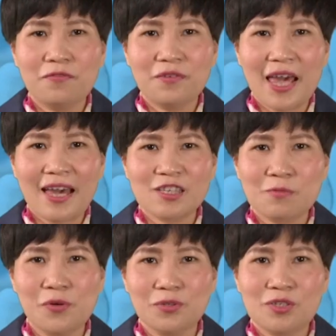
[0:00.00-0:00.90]
of
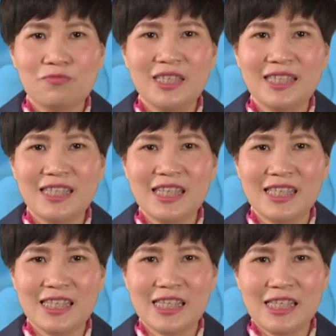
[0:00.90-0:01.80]
export
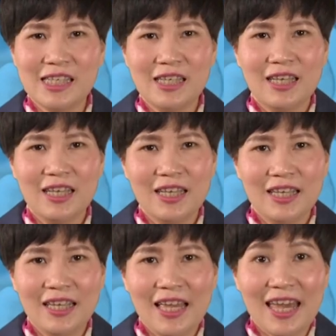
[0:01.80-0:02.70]
receipt,
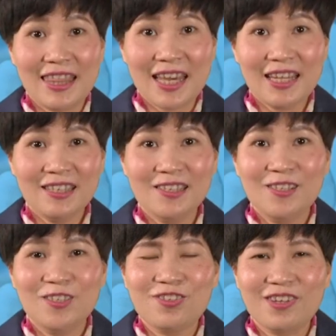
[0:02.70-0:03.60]
and then
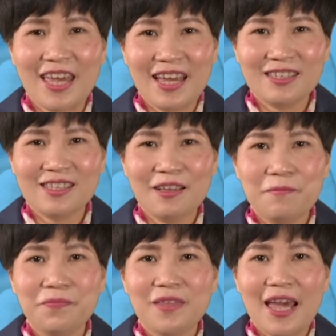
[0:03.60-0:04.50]
to get
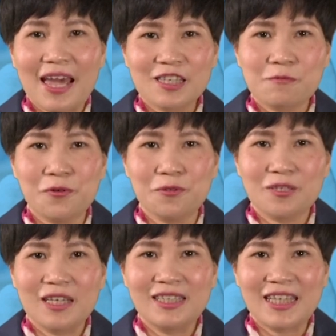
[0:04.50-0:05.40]

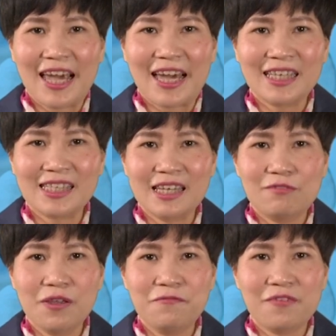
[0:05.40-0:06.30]
export tax
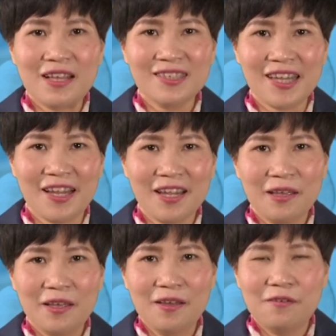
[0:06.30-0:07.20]
refunding
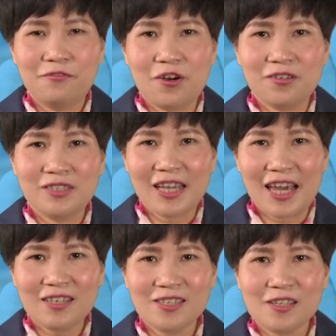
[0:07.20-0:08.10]
from
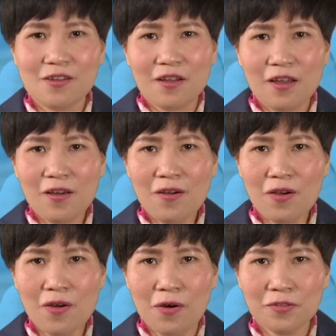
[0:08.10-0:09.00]
tax
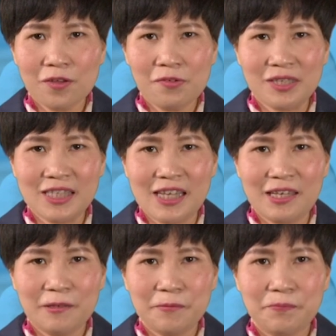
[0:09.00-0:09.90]
authority.